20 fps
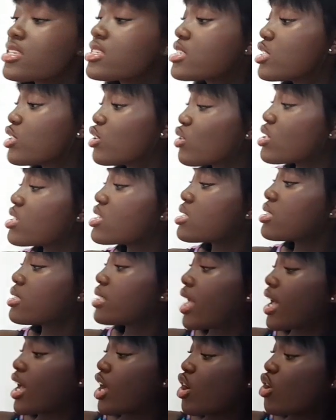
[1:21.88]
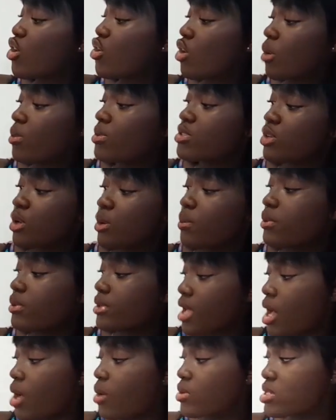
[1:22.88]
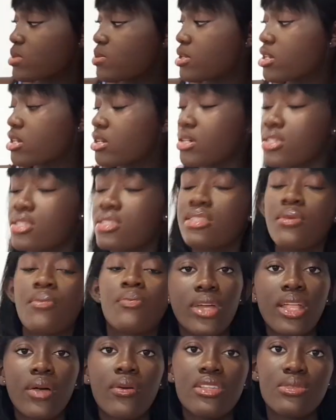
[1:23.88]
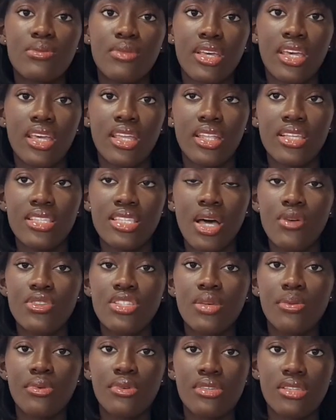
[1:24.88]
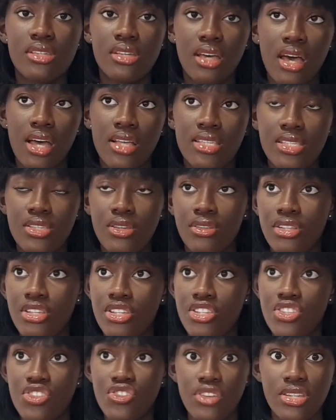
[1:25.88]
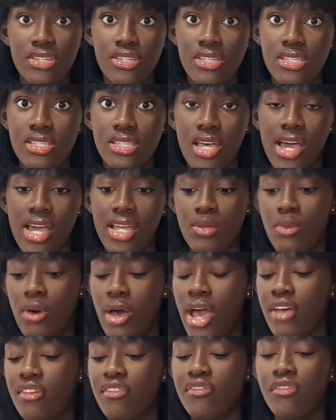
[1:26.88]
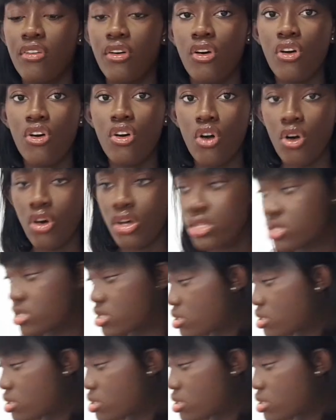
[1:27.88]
this looks like a crop top now is because when I was making it, I was supposed to cut it on the stretchy side, but I forgot.